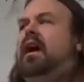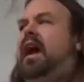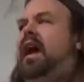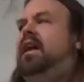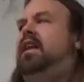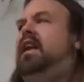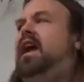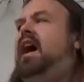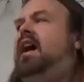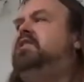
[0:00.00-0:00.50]

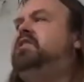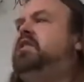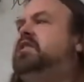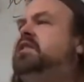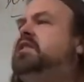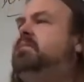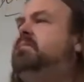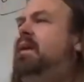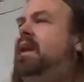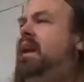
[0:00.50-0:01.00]
and not
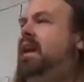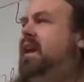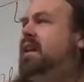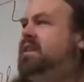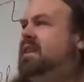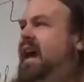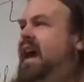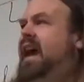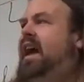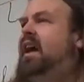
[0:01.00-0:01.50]
just spinning a
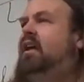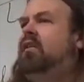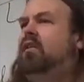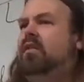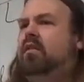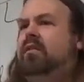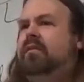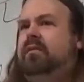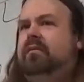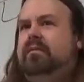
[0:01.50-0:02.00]

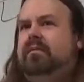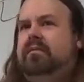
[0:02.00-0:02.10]
tale